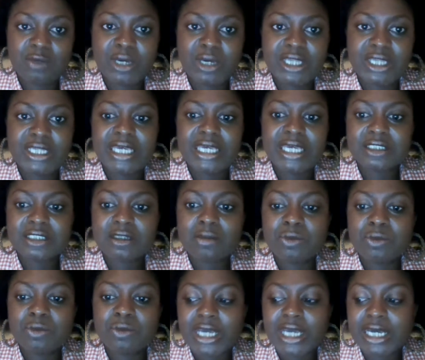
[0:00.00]
where
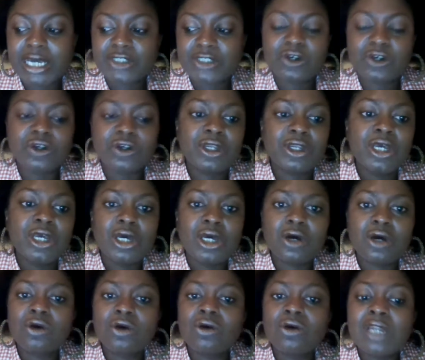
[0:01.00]
someone had done
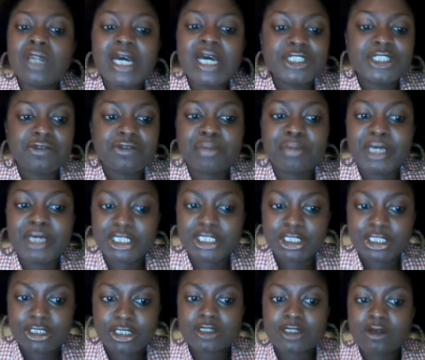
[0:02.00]
a collage of
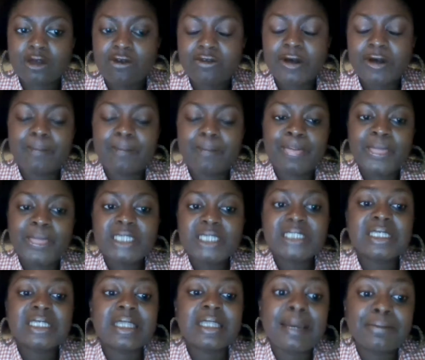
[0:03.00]
pictures of
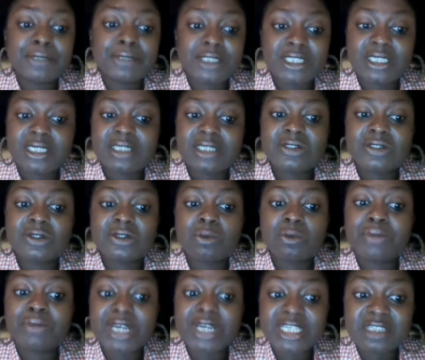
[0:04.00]
celebrities
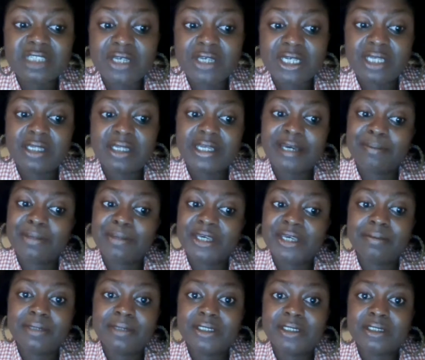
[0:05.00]
breastfeeding their
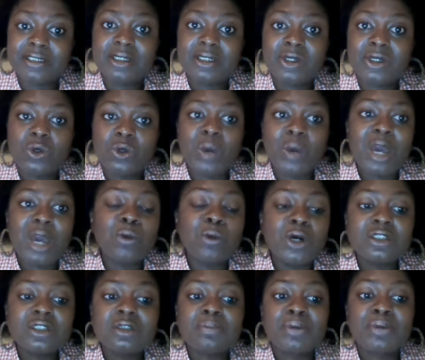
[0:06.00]
babies, where
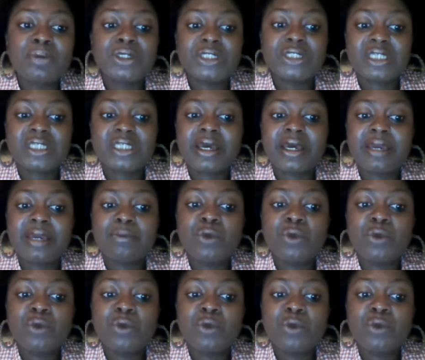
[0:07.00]
once upon a time,